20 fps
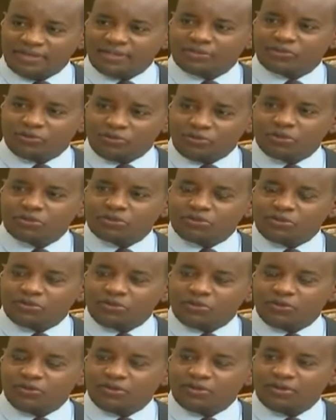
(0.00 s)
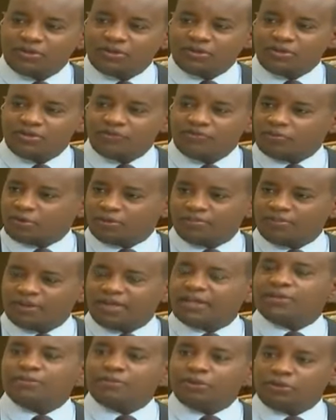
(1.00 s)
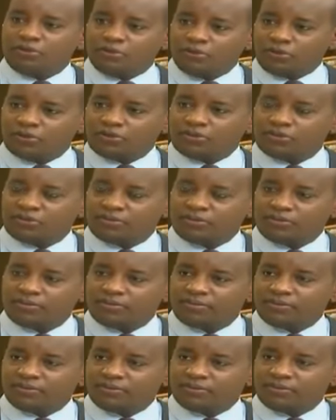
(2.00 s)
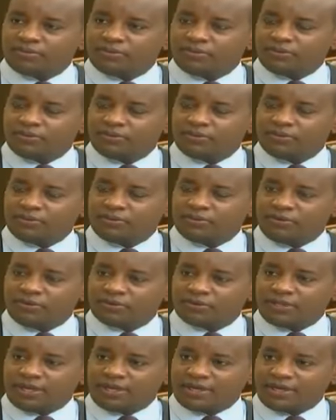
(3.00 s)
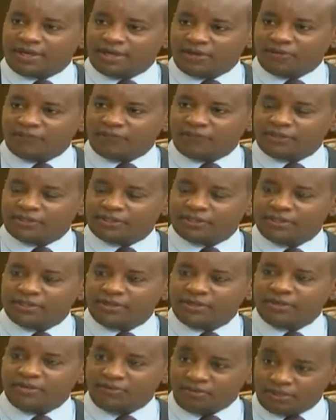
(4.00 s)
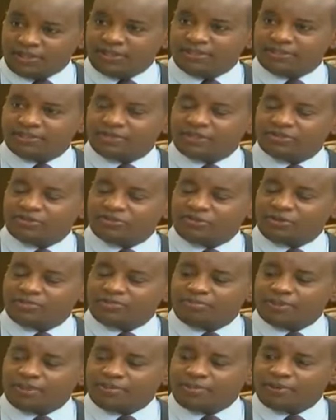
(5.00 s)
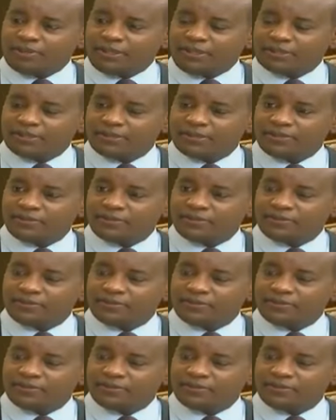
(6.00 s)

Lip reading: Kenyans would want to know from anybody who wants to go to that high office what they intend to do about that.